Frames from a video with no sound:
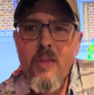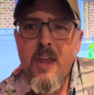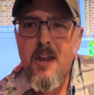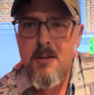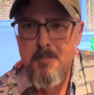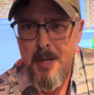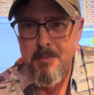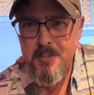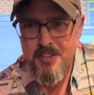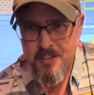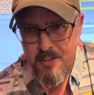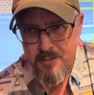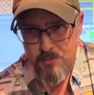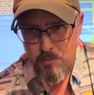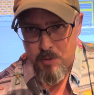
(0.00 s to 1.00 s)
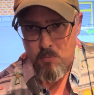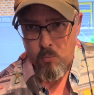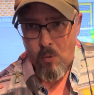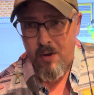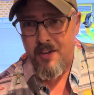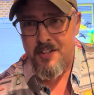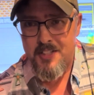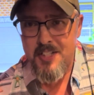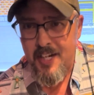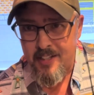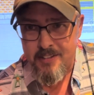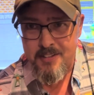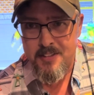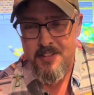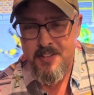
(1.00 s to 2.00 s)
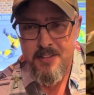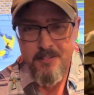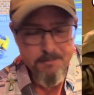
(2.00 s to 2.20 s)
maybe it's because we want a challenge.